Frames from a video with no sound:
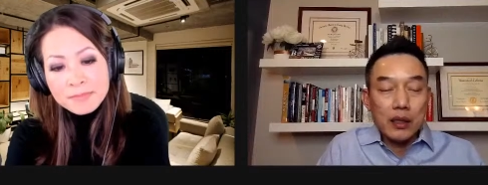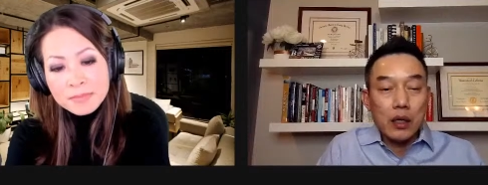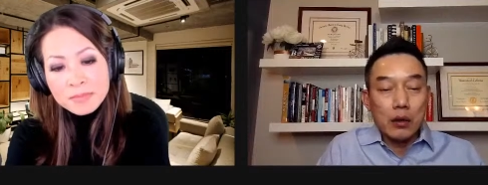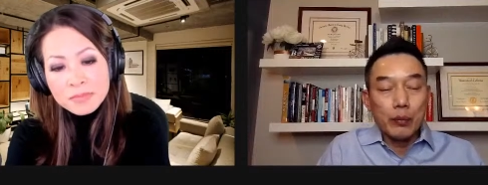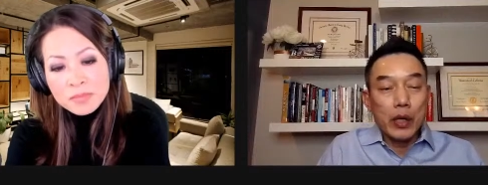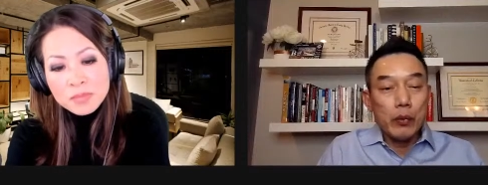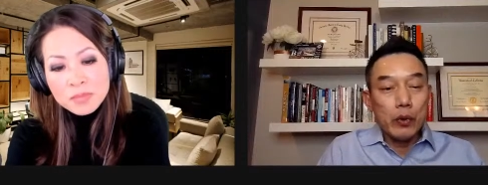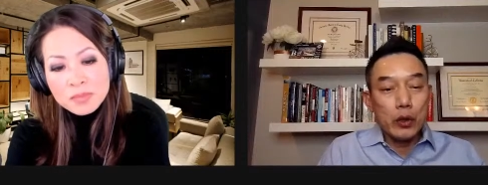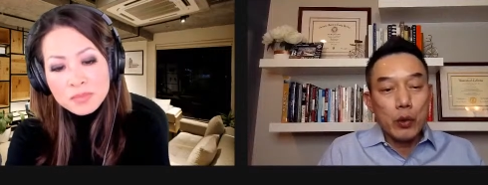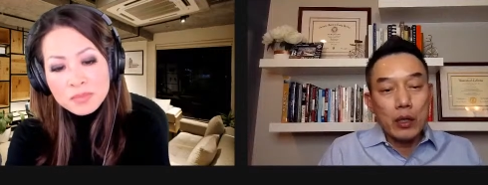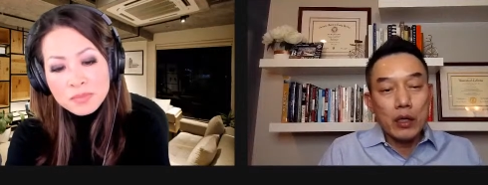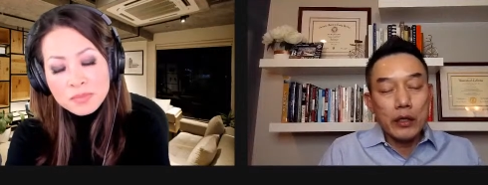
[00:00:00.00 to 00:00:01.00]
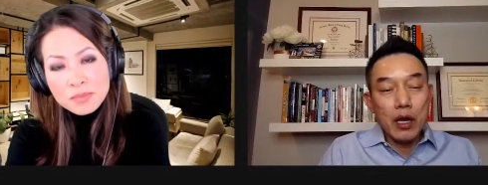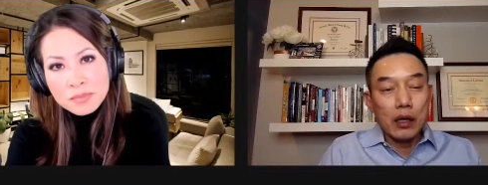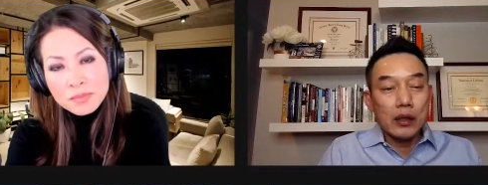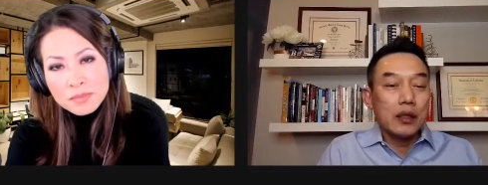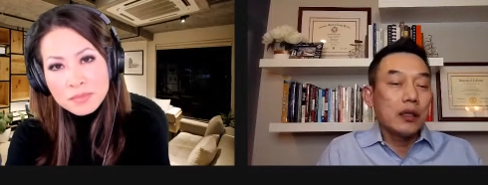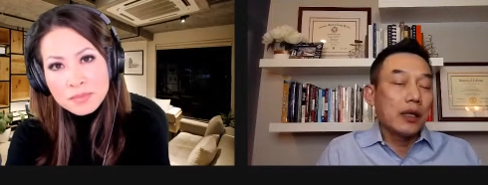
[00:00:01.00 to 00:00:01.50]
Speaker 1: So people do want to look
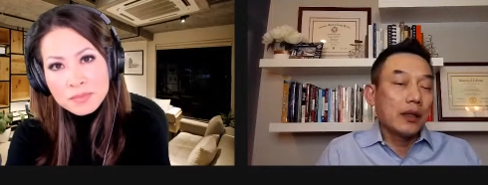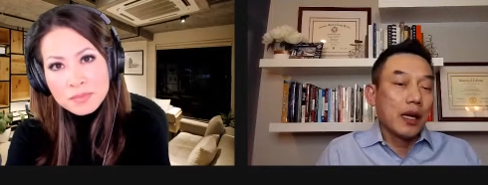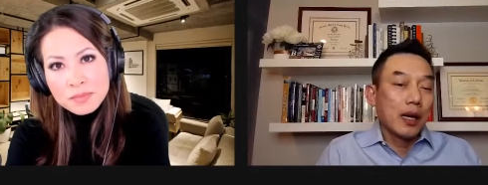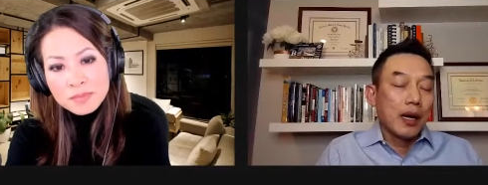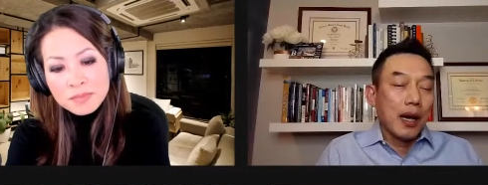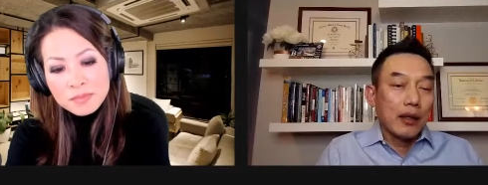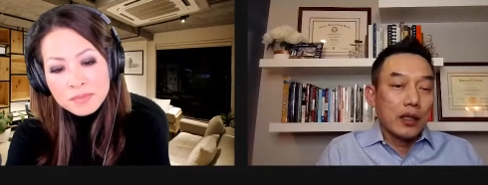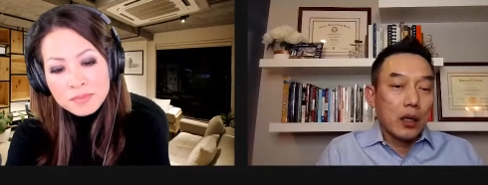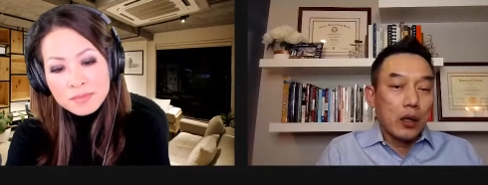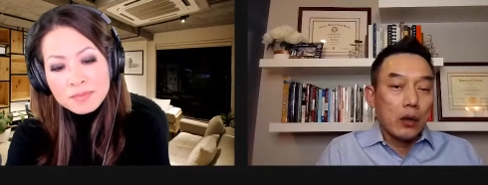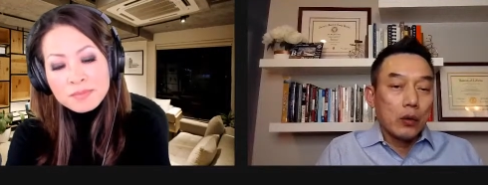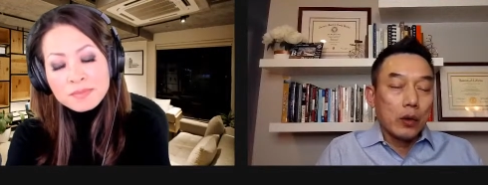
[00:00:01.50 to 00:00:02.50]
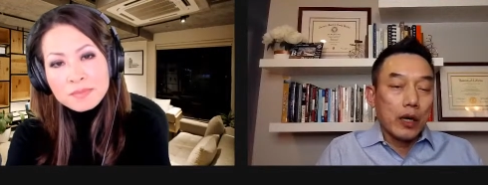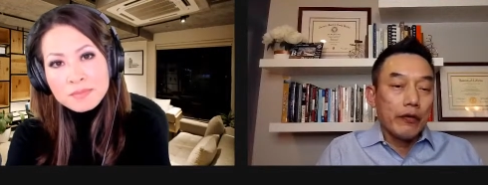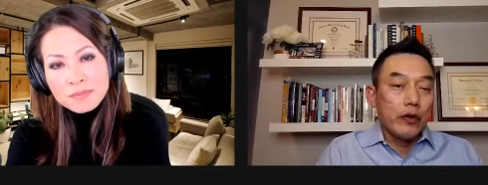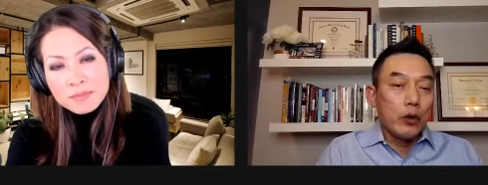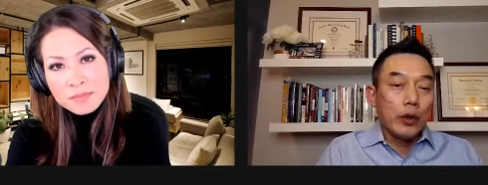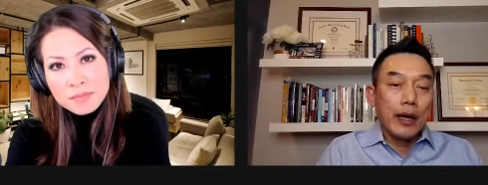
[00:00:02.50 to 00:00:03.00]
younger, and and so if
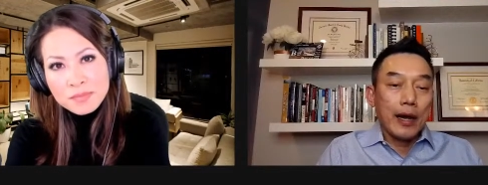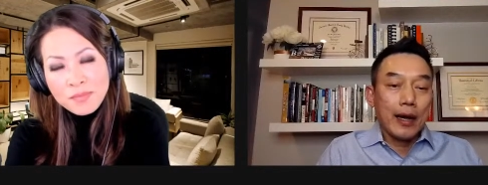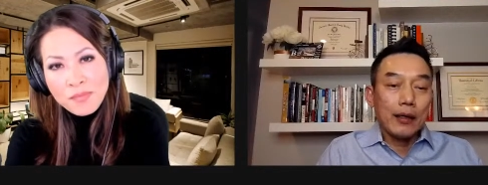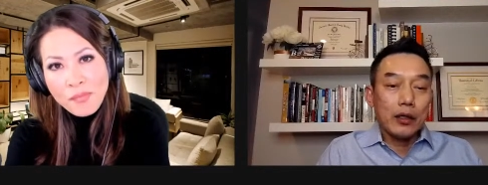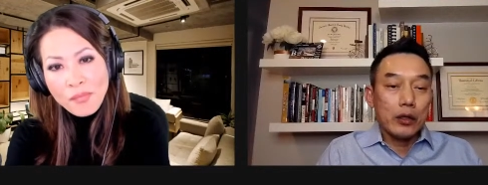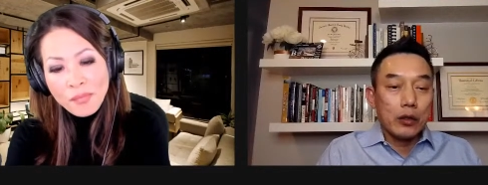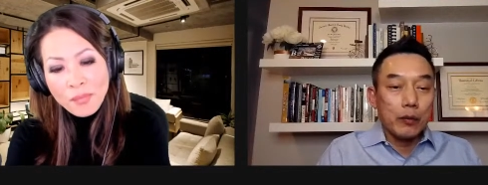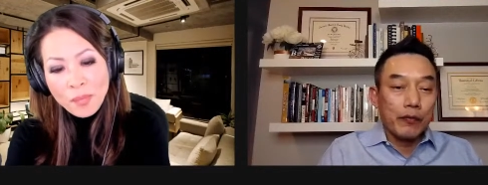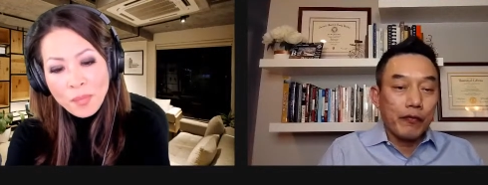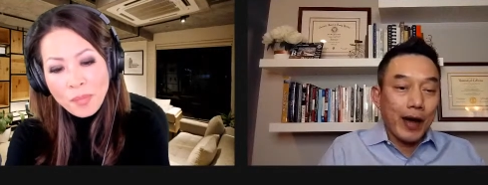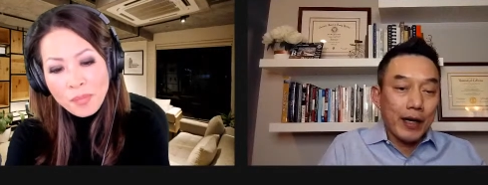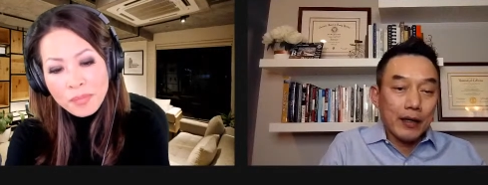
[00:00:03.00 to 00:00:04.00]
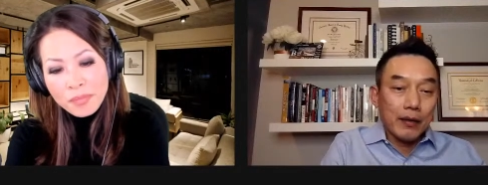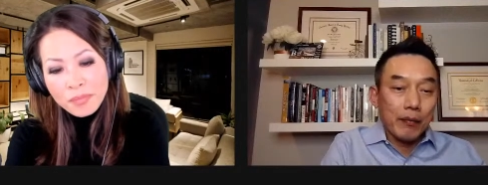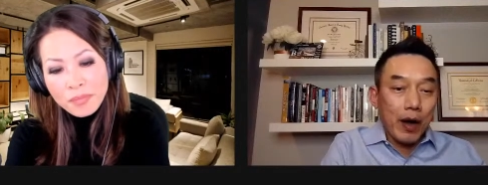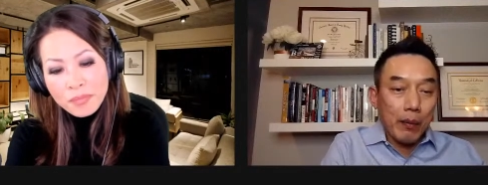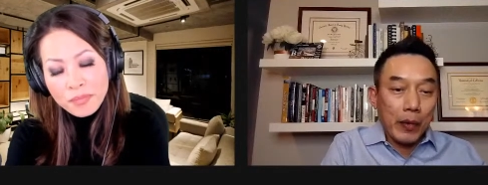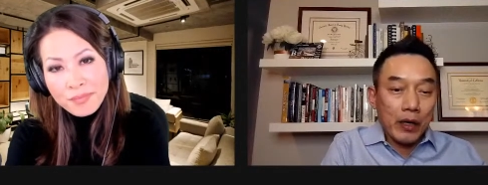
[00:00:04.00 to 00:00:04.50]
you can't fight
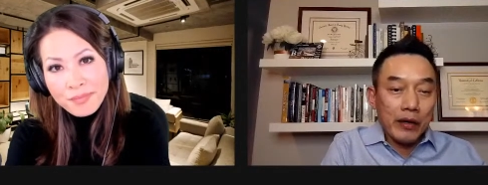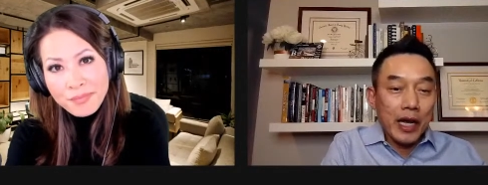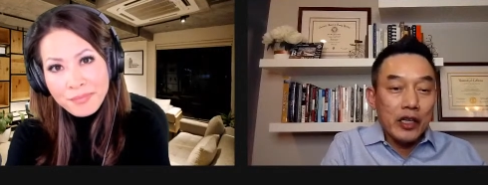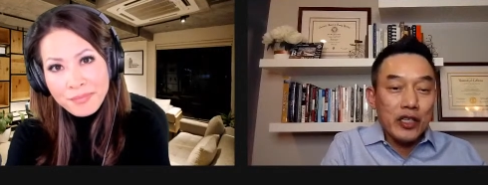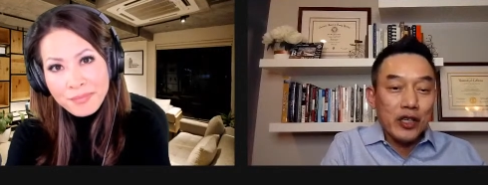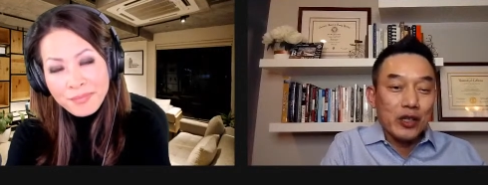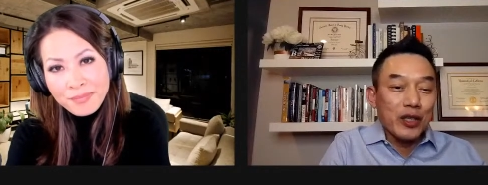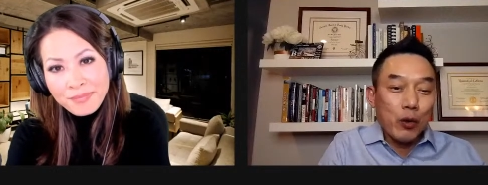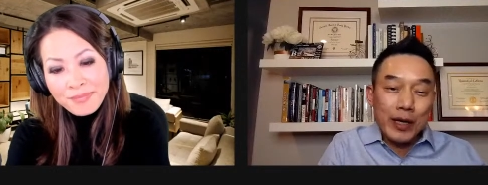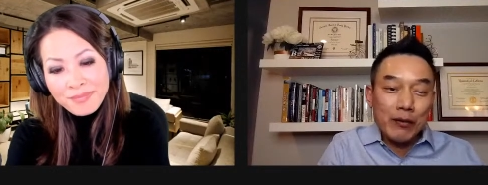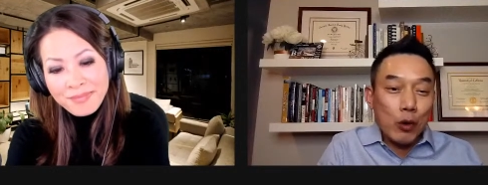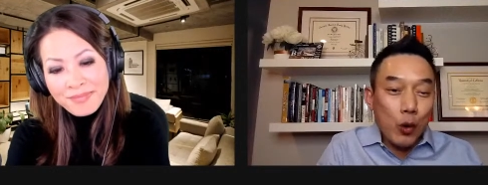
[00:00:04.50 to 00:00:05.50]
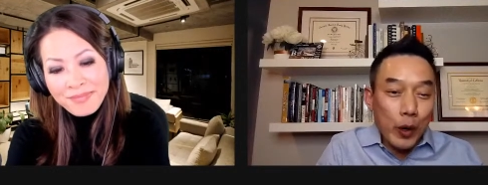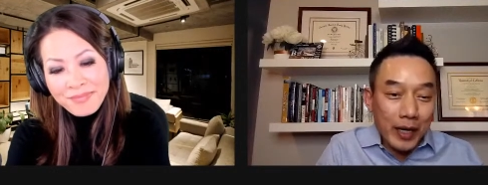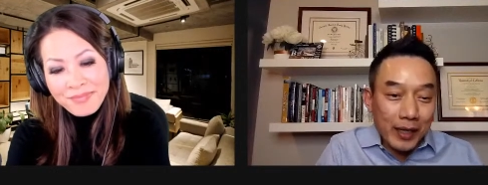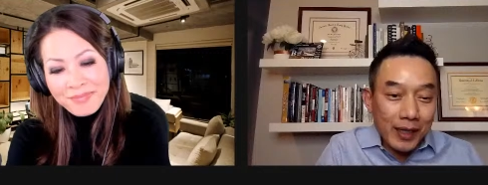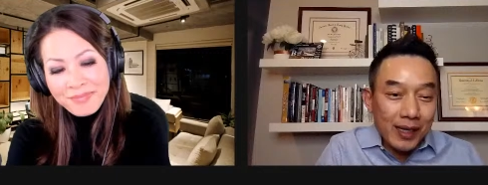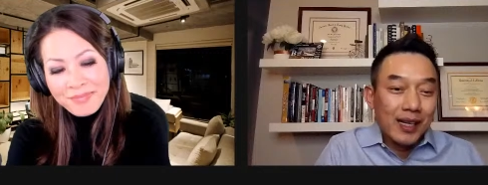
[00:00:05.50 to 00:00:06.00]
Mother Nature and you will never
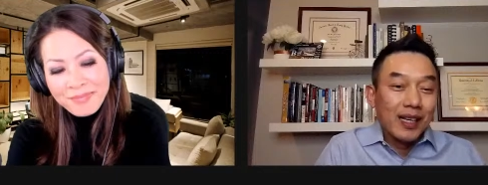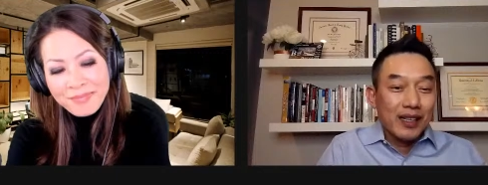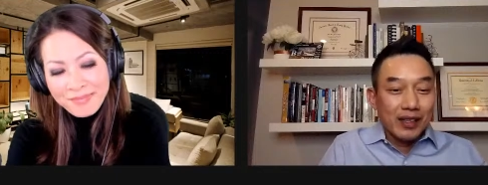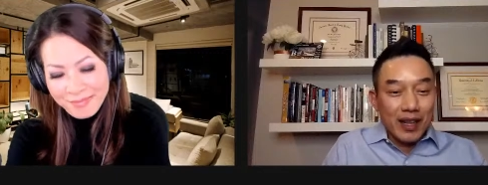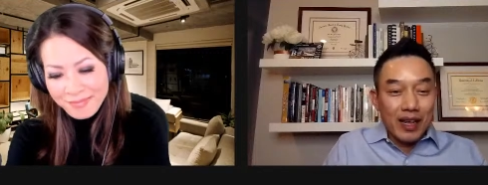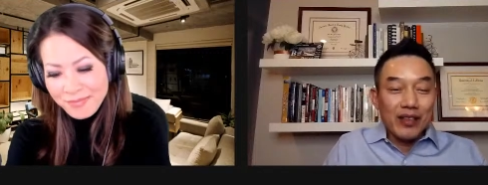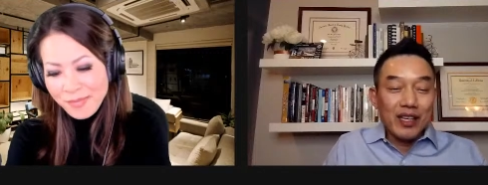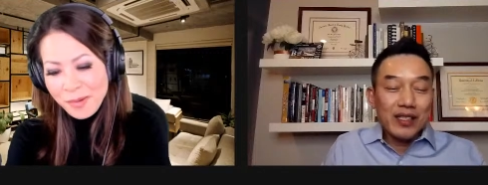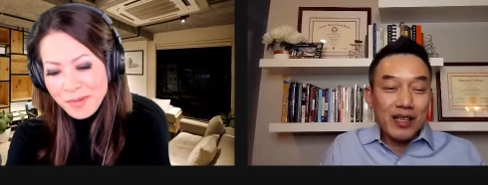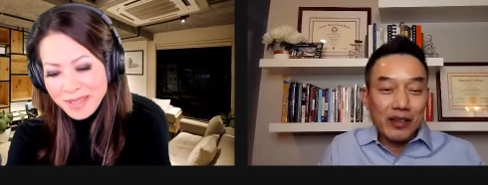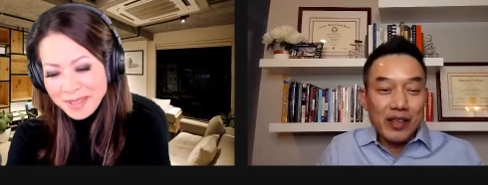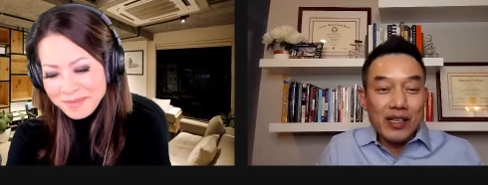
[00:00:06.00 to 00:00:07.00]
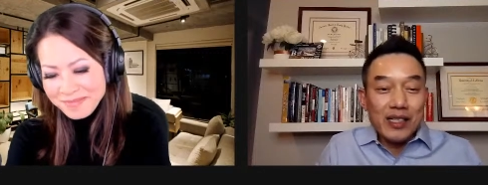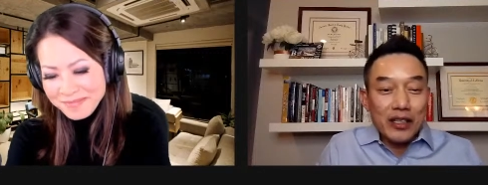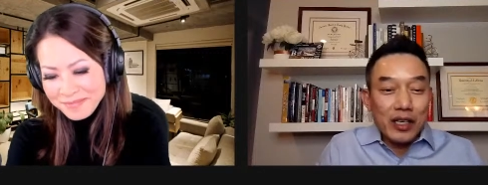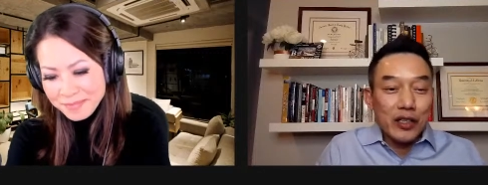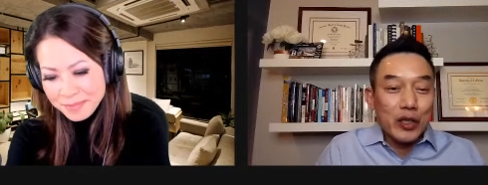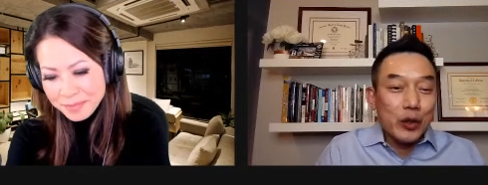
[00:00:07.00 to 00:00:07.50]
win, that these are things that
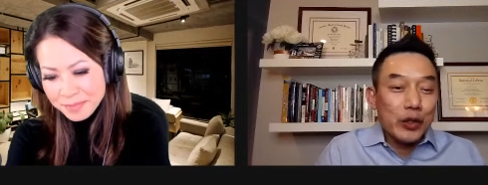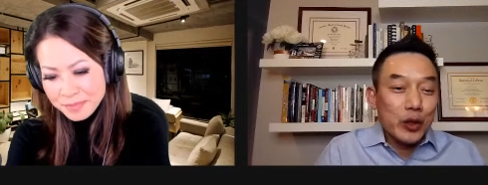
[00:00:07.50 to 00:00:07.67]
you can do